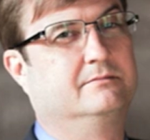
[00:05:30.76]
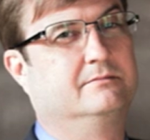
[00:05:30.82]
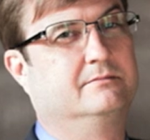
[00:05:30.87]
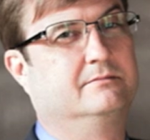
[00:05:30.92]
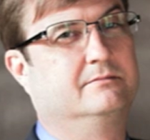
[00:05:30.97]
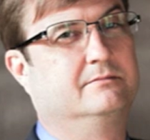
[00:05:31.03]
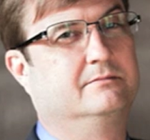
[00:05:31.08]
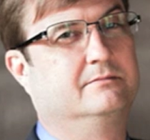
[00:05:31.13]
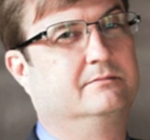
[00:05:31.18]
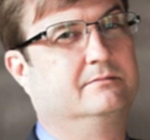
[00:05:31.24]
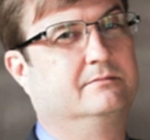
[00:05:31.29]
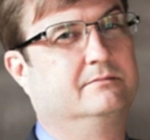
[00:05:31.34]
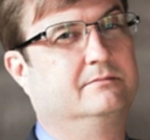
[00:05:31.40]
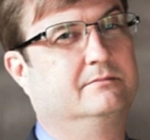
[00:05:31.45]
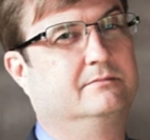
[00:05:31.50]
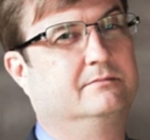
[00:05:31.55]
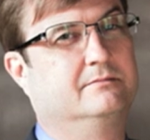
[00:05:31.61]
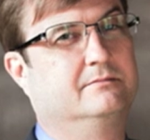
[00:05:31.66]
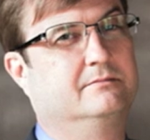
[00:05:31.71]

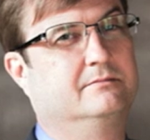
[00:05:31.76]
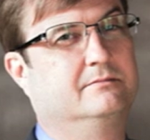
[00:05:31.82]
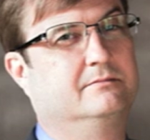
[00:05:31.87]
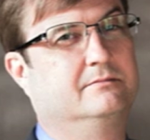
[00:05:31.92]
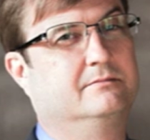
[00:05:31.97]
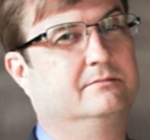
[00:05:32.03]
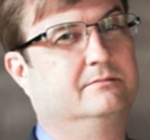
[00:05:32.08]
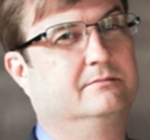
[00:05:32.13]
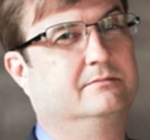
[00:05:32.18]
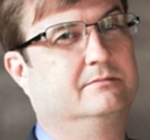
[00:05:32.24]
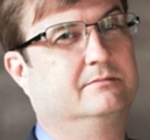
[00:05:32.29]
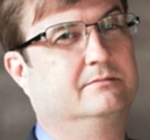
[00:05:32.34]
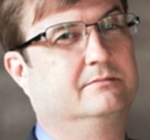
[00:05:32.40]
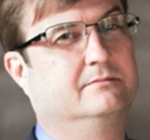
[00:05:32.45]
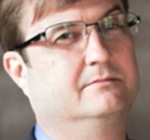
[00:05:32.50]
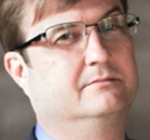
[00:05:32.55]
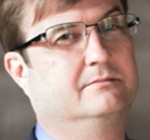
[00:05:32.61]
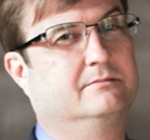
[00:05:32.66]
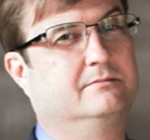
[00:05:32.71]

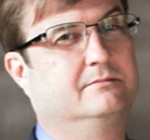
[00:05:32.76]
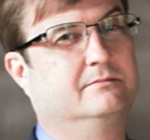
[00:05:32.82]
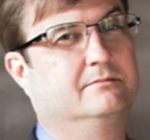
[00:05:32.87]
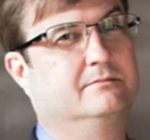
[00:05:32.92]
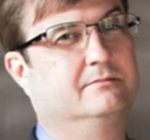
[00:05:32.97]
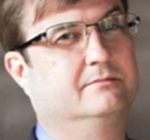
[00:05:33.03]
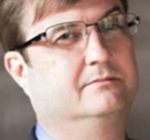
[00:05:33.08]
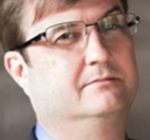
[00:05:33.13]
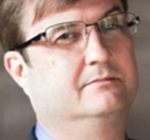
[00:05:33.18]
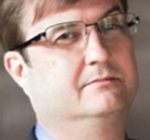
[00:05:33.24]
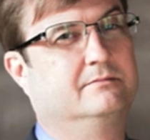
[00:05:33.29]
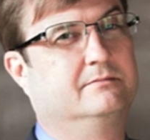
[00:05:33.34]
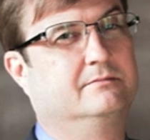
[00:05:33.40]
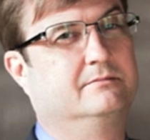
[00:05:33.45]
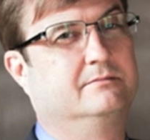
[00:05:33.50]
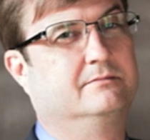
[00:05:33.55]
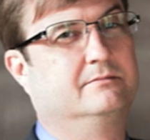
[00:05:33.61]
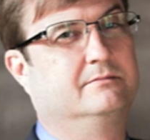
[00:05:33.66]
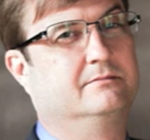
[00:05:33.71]

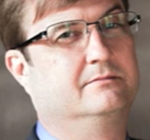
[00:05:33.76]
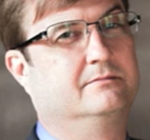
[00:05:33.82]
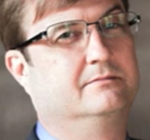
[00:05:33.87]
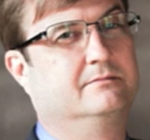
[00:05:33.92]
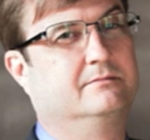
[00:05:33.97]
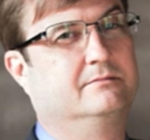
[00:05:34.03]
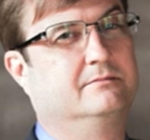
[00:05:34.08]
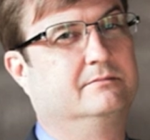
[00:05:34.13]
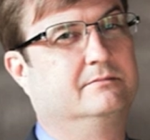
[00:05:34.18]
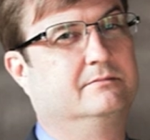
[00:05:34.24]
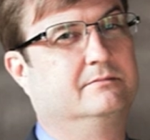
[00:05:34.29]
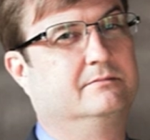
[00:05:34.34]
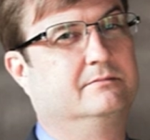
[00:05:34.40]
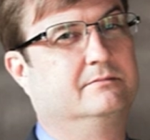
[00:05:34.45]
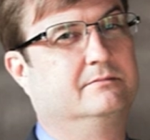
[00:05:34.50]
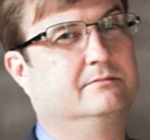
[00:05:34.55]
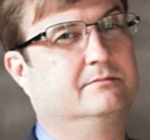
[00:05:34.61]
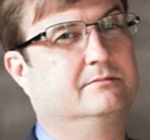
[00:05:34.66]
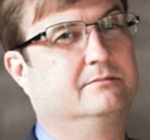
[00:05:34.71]

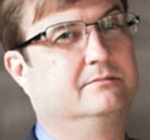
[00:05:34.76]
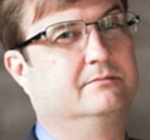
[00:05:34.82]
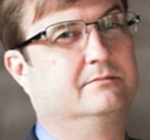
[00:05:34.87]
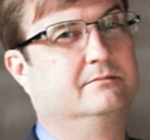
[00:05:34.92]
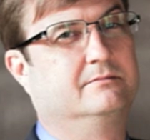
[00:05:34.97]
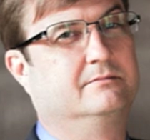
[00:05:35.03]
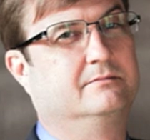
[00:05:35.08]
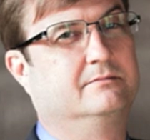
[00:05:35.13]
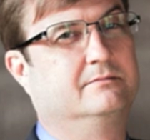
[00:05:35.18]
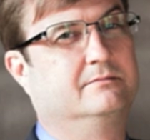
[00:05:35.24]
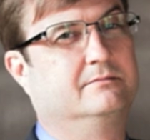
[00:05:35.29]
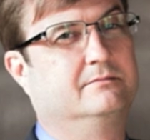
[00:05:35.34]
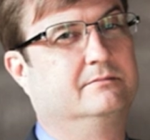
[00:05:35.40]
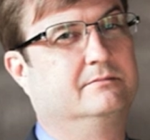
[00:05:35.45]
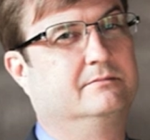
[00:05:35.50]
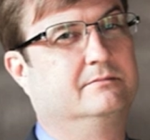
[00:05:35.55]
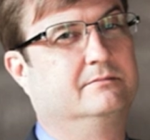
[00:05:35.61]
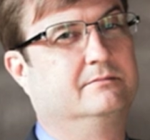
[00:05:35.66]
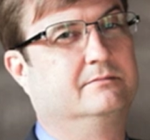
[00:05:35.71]

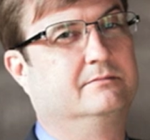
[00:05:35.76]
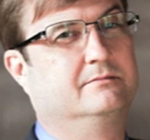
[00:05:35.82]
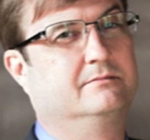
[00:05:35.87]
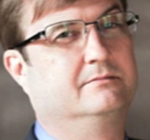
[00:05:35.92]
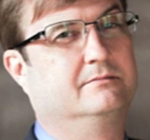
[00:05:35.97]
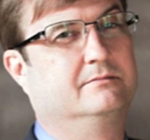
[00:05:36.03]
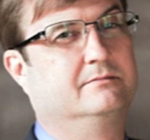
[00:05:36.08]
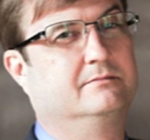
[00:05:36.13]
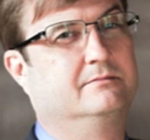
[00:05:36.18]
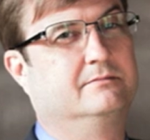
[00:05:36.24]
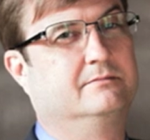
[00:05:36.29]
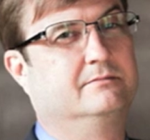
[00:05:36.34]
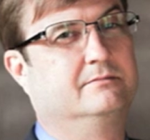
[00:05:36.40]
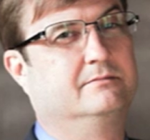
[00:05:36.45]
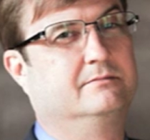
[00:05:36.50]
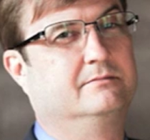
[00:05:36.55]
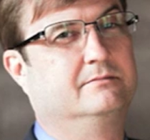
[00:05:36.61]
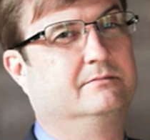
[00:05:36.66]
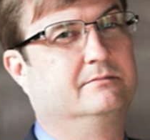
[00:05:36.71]

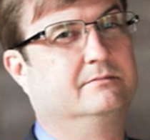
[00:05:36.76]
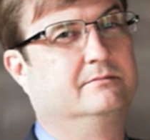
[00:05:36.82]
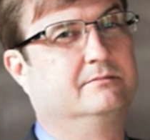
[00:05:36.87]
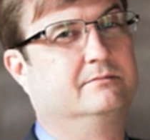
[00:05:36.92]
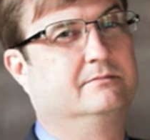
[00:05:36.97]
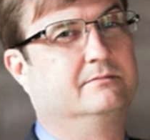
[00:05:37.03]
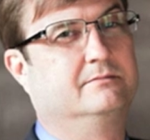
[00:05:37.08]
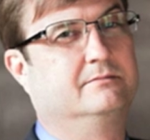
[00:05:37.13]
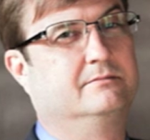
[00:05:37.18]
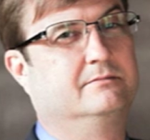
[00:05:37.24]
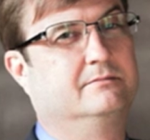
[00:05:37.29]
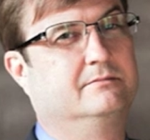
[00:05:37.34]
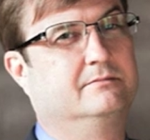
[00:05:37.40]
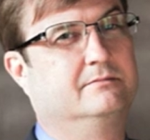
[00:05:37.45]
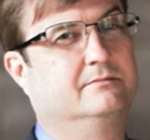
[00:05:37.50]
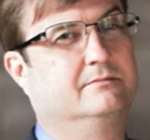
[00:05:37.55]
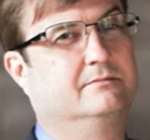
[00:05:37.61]
(not speaking)